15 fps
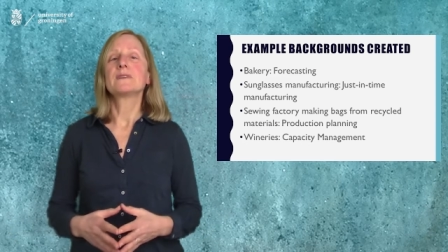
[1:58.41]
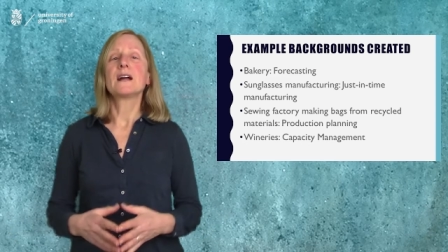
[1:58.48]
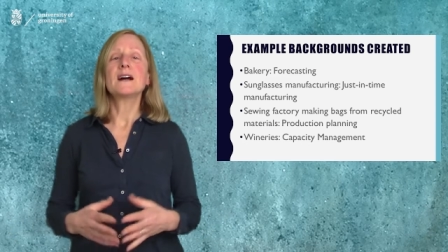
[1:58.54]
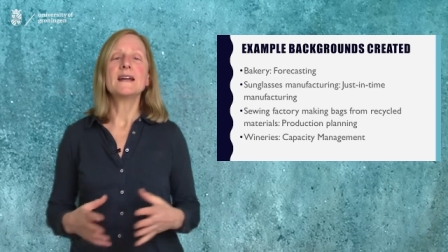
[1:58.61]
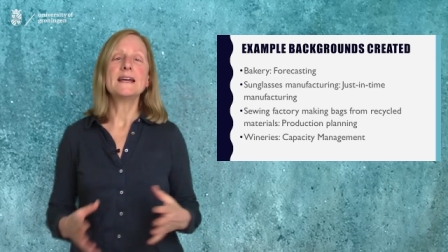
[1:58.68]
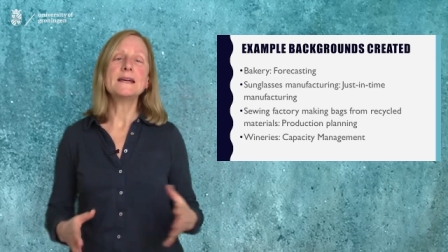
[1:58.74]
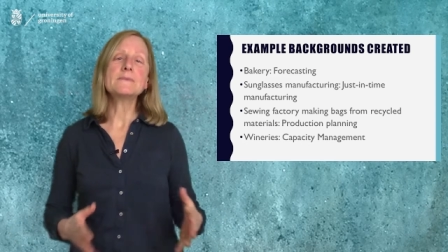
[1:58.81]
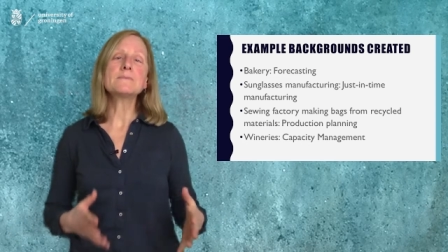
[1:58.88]
A
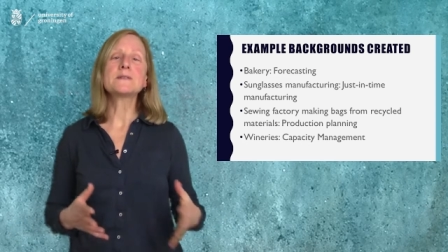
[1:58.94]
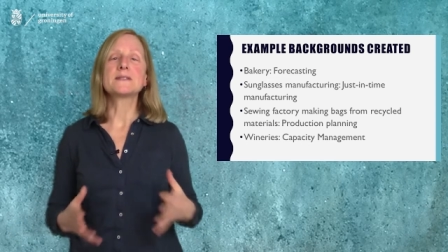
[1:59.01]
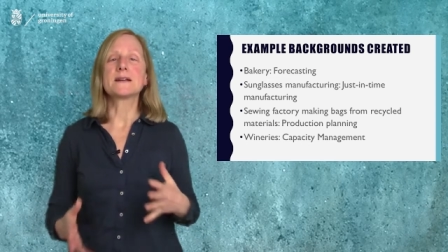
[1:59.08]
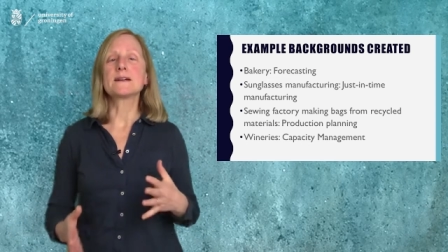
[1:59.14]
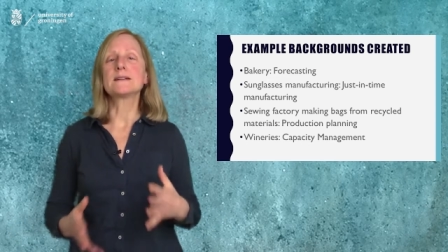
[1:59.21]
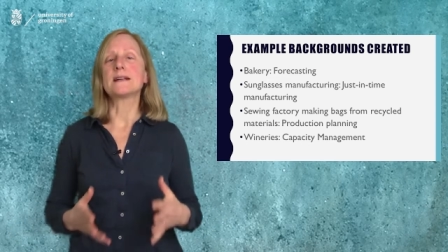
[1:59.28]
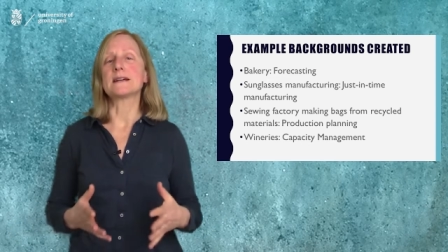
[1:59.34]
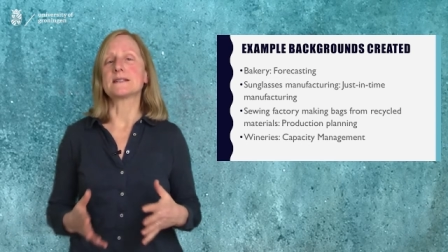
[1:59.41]
hip
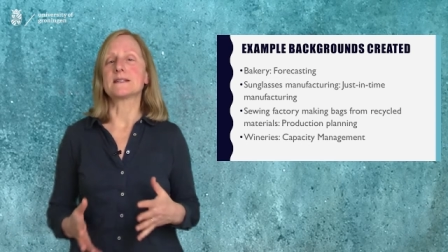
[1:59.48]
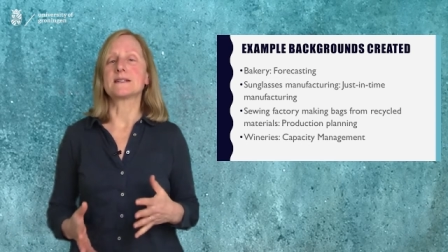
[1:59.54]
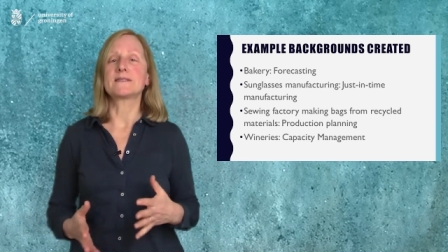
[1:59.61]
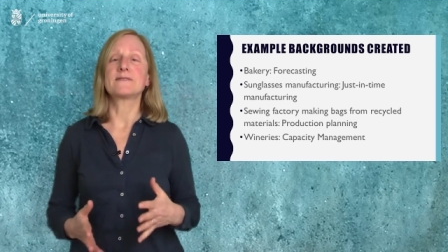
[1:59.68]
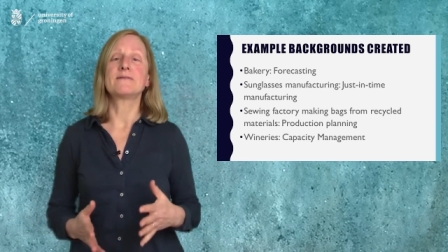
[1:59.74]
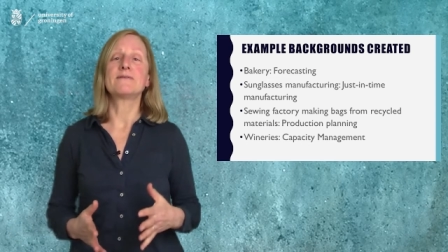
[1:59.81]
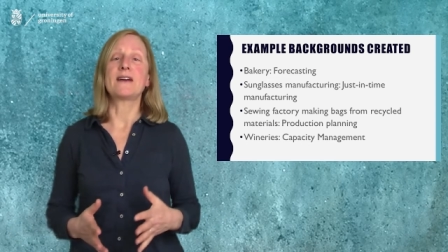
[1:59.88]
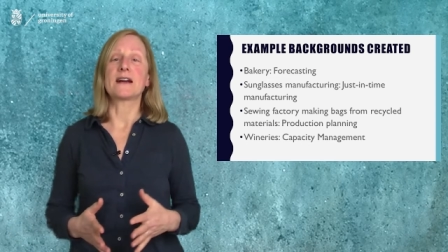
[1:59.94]
sunglasses
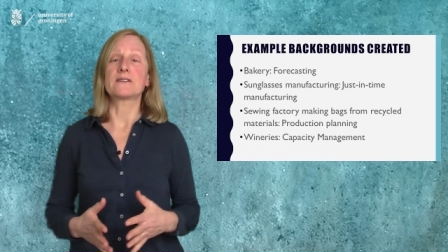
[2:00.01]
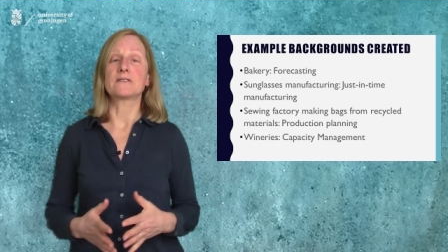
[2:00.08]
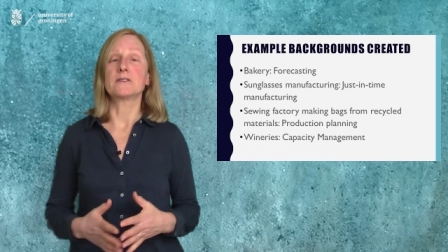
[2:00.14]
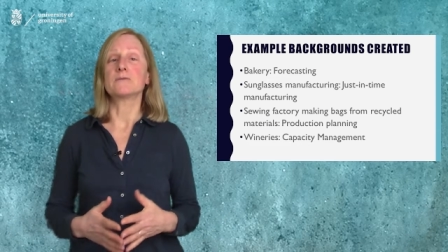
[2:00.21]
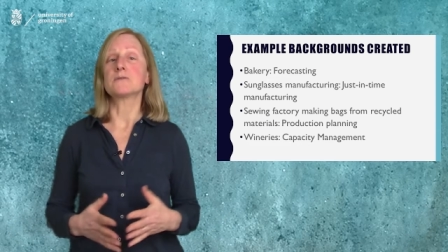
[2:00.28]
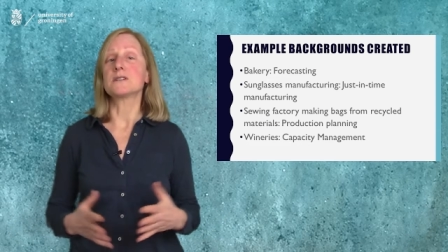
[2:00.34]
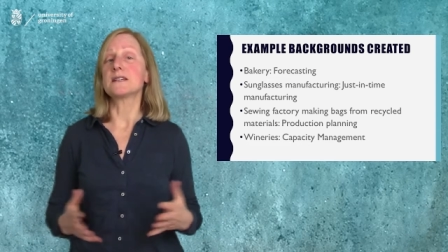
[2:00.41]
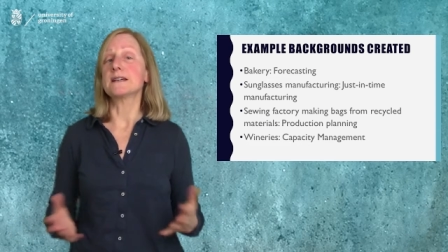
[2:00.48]
factory
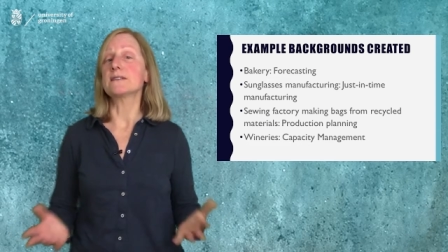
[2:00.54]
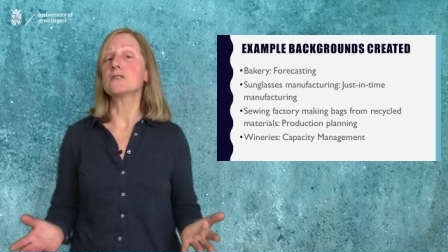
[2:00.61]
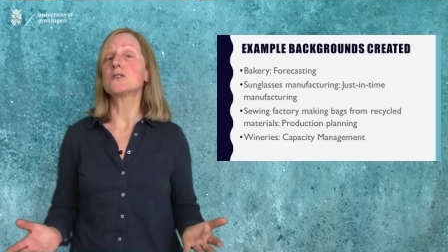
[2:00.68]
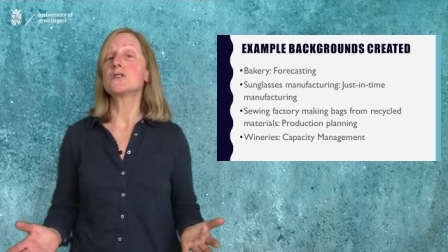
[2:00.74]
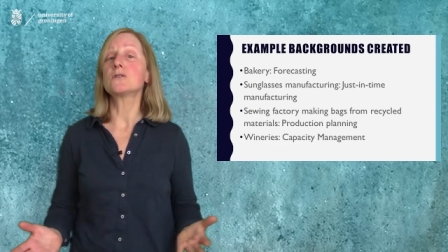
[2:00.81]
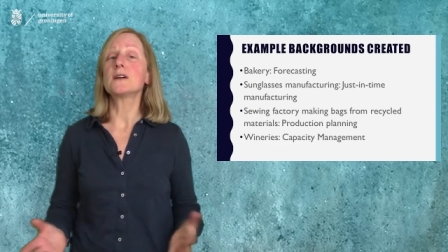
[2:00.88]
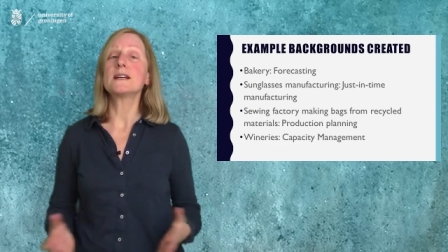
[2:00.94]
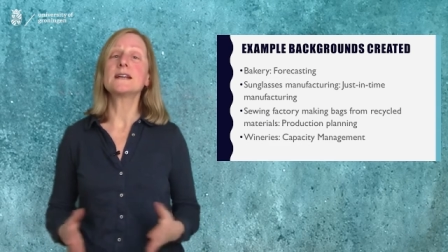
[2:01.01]
was
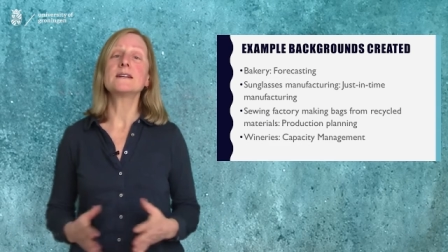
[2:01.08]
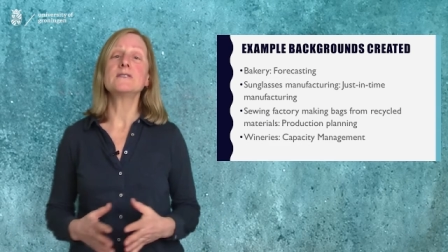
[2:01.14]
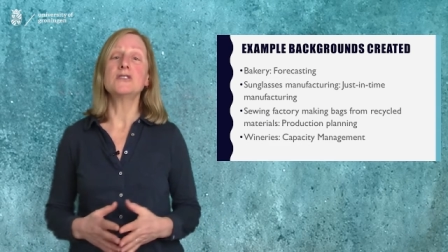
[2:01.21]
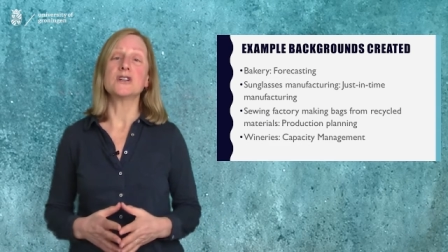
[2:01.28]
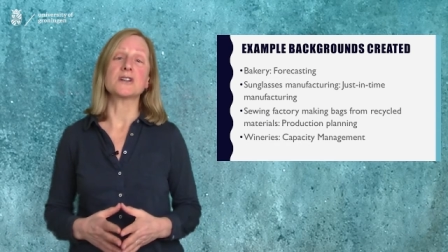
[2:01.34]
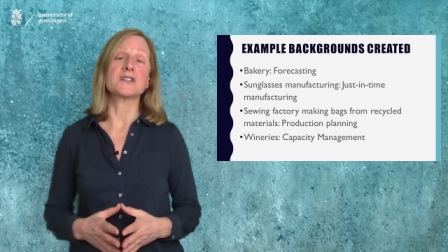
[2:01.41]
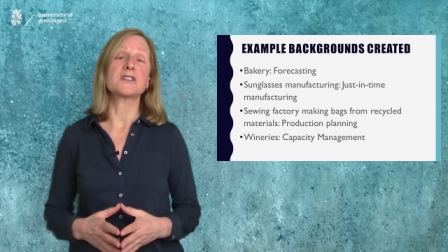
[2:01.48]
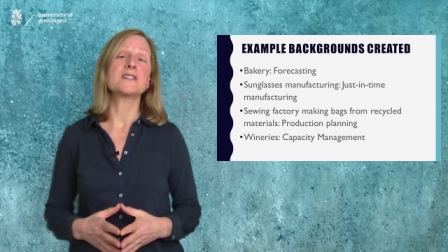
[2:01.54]
illustrating
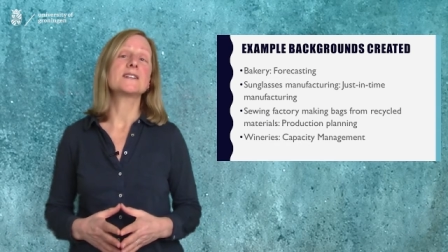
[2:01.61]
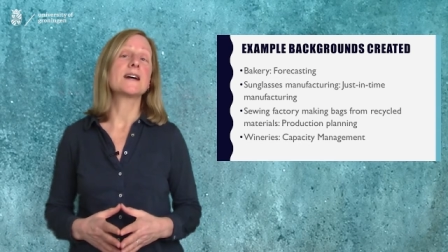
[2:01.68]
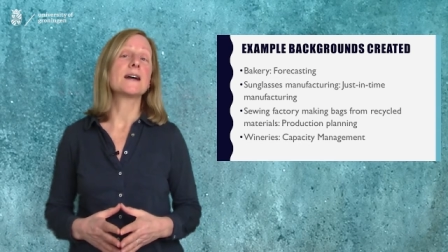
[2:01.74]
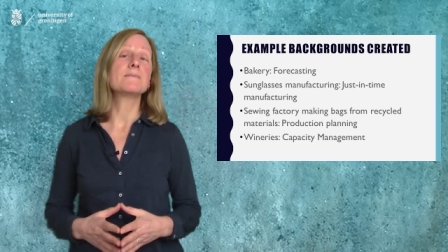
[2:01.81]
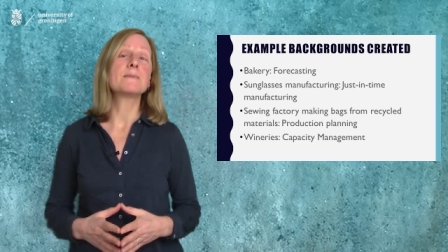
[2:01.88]
just in time